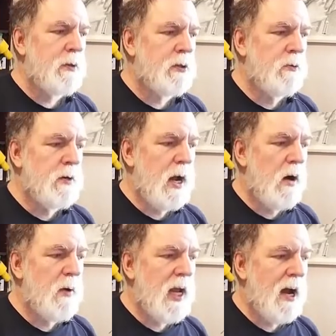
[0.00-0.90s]
So now
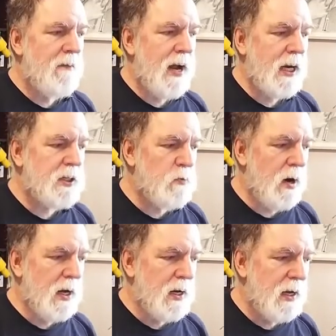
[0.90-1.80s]
we have
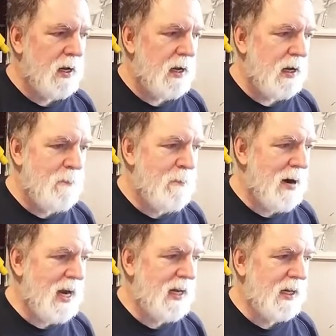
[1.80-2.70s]
x1
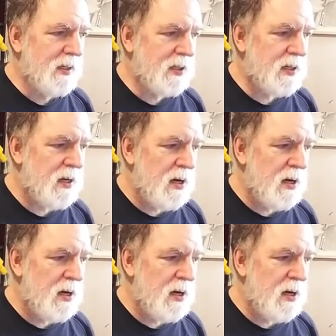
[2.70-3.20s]
minus